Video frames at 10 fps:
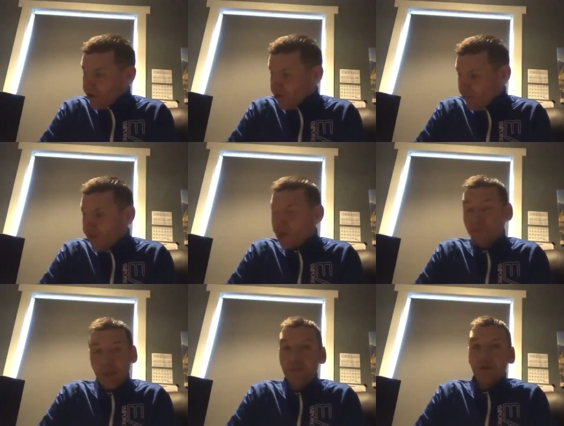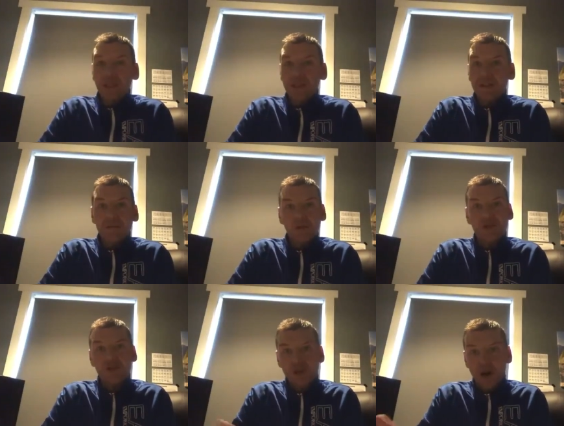it's something that people need,
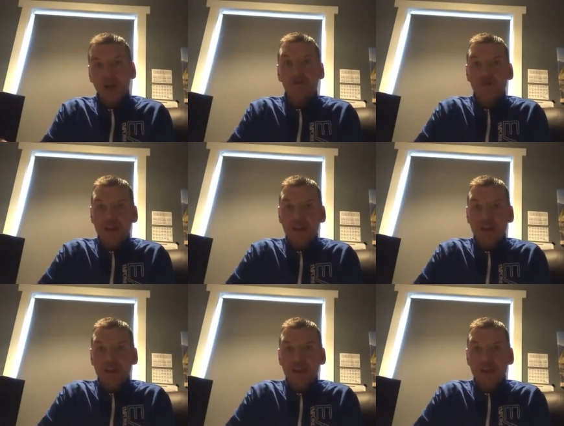there's not enough